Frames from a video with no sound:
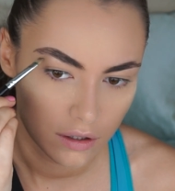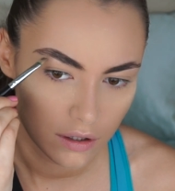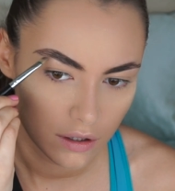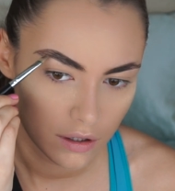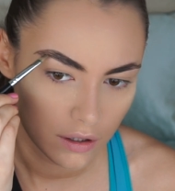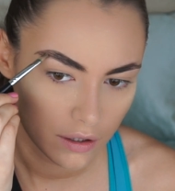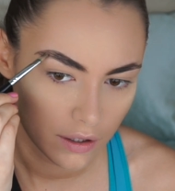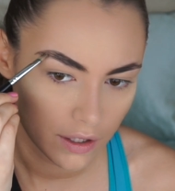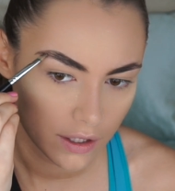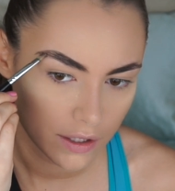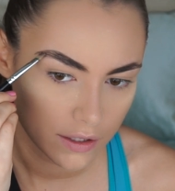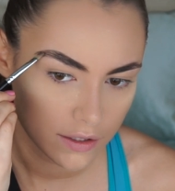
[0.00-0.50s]
I
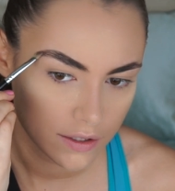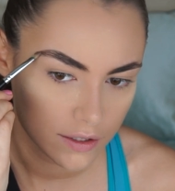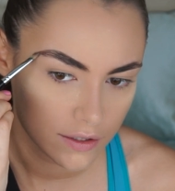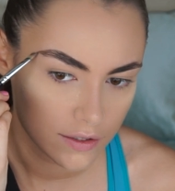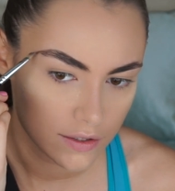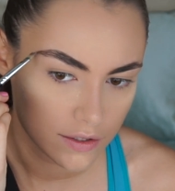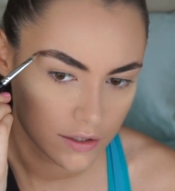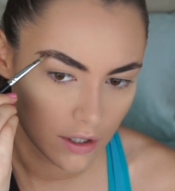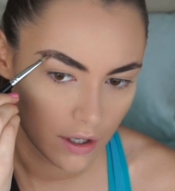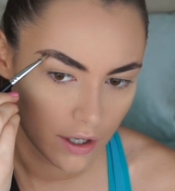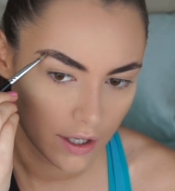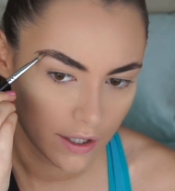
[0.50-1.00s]
like to
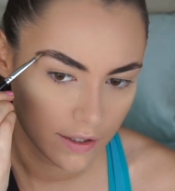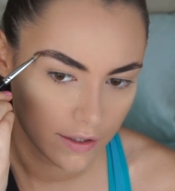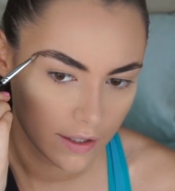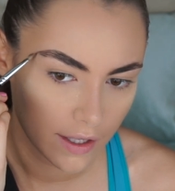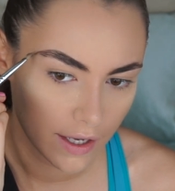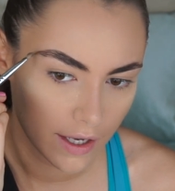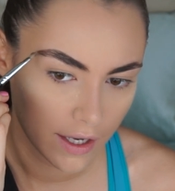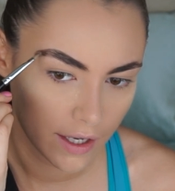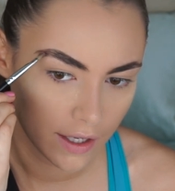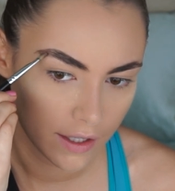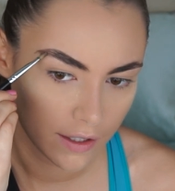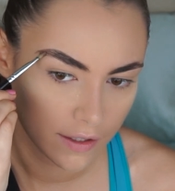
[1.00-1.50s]
start at
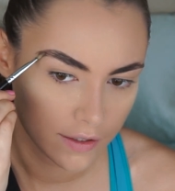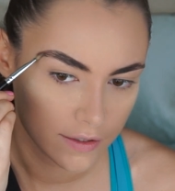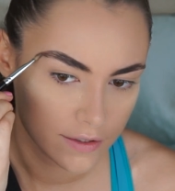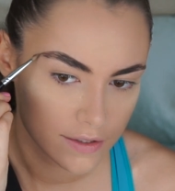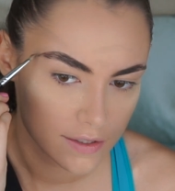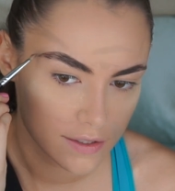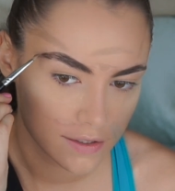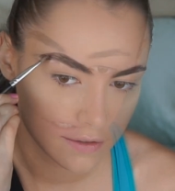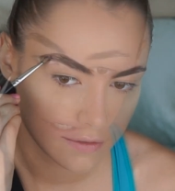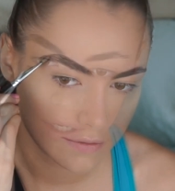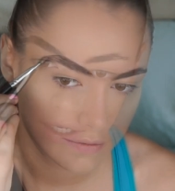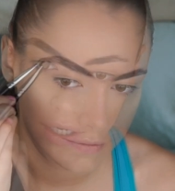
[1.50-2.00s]
the
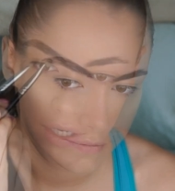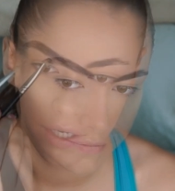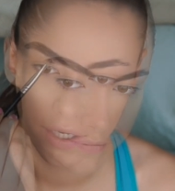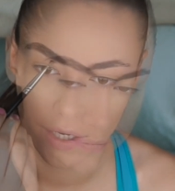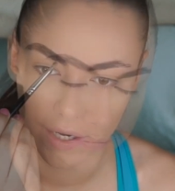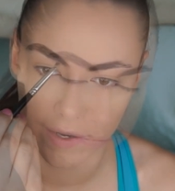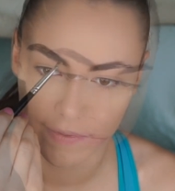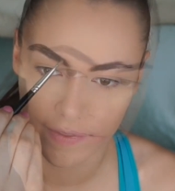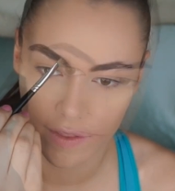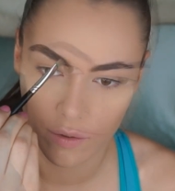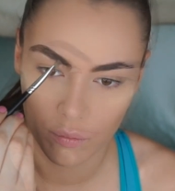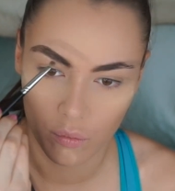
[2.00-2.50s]
ends,
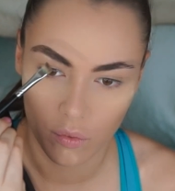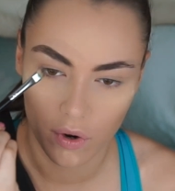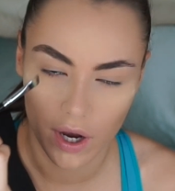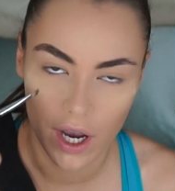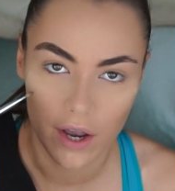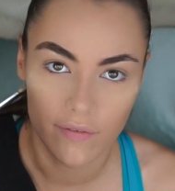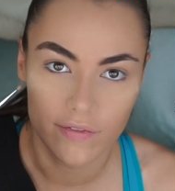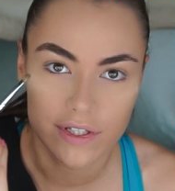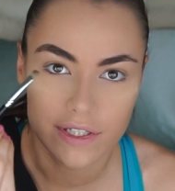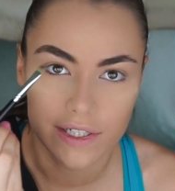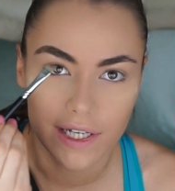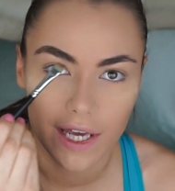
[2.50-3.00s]
and then
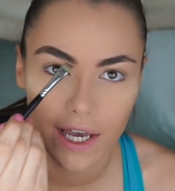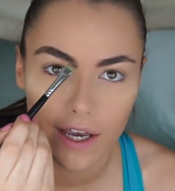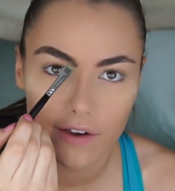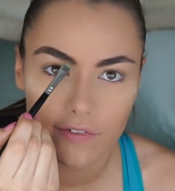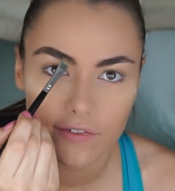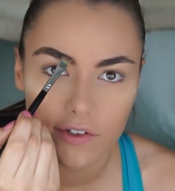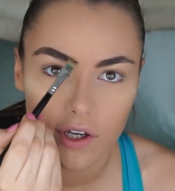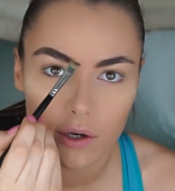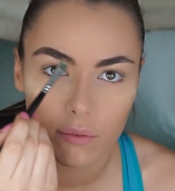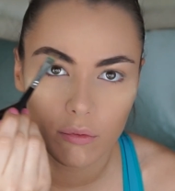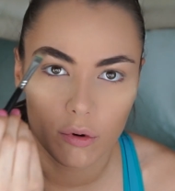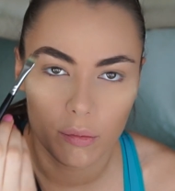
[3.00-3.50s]
whatever's
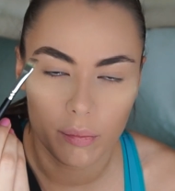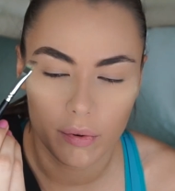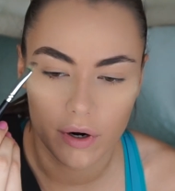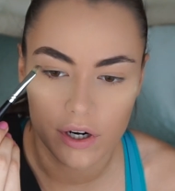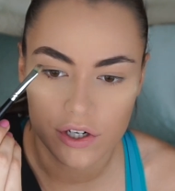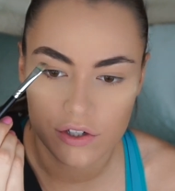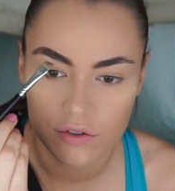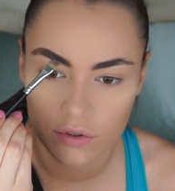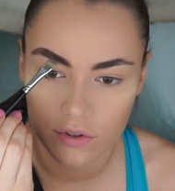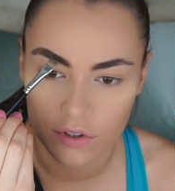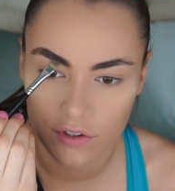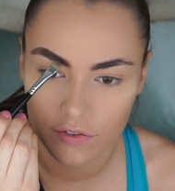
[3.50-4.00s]
left I will
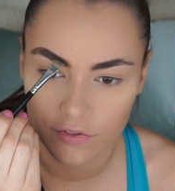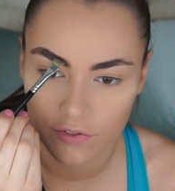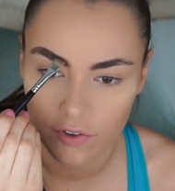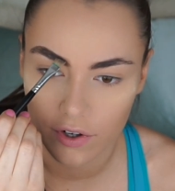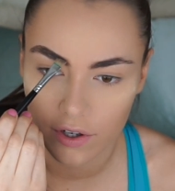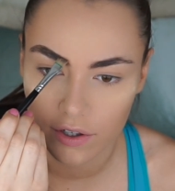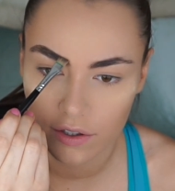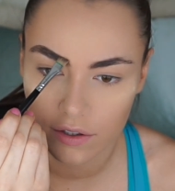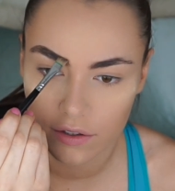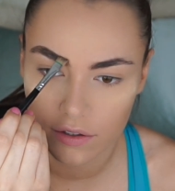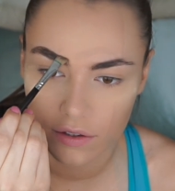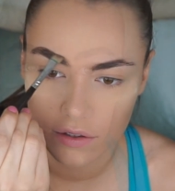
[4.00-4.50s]
brush through the
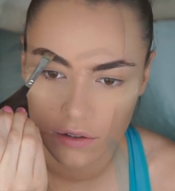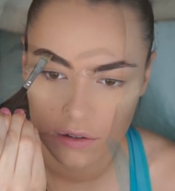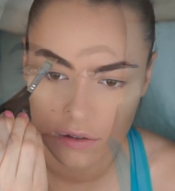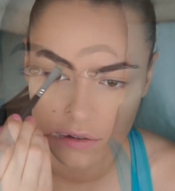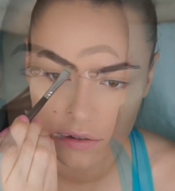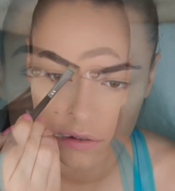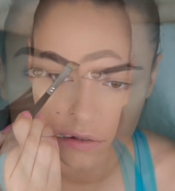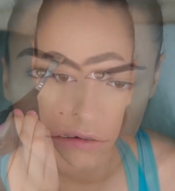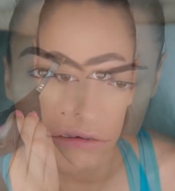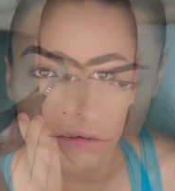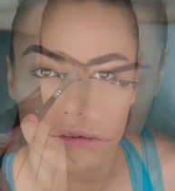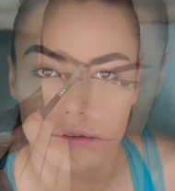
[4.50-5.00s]
front.
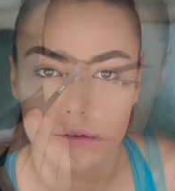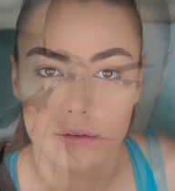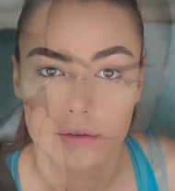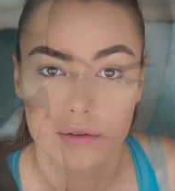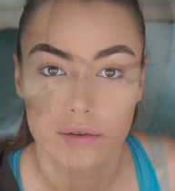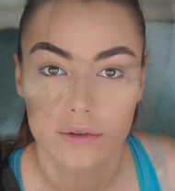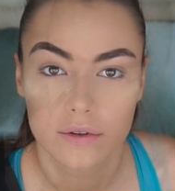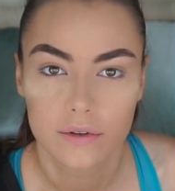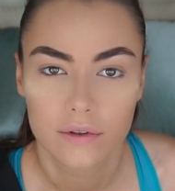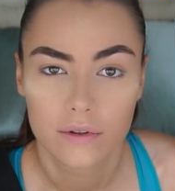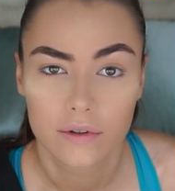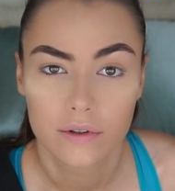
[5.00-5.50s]

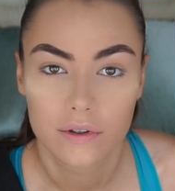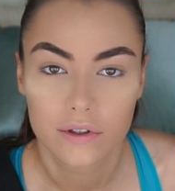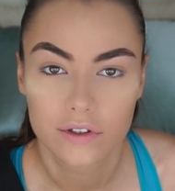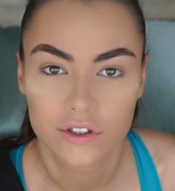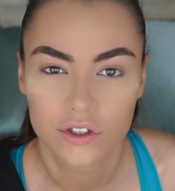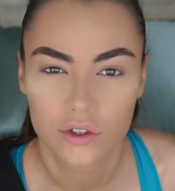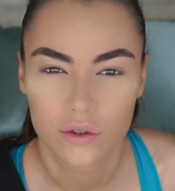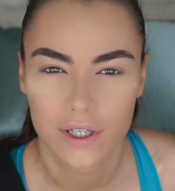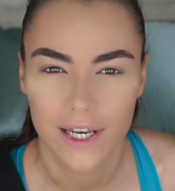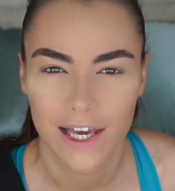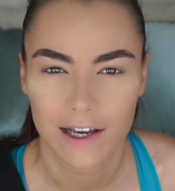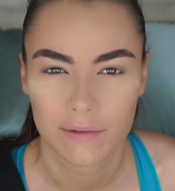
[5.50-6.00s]

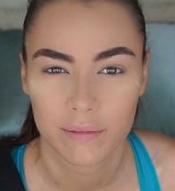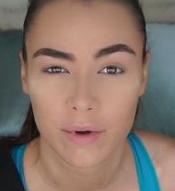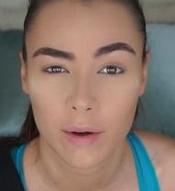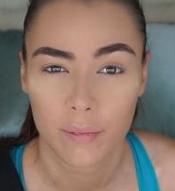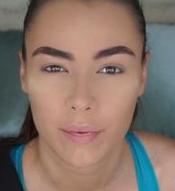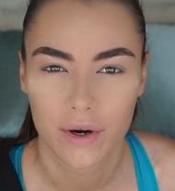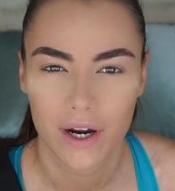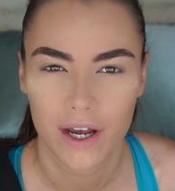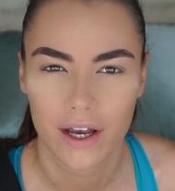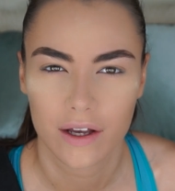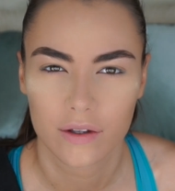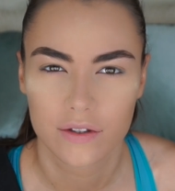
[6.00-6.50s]
Do you like my
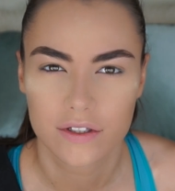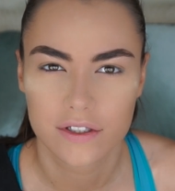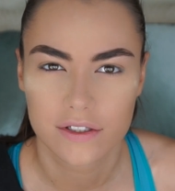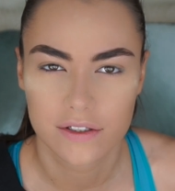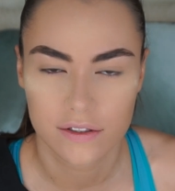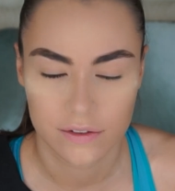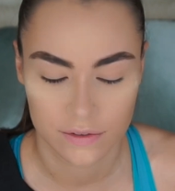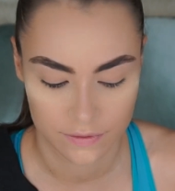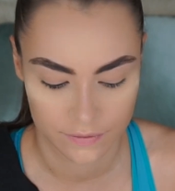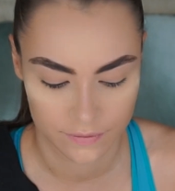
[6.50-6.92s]
brows?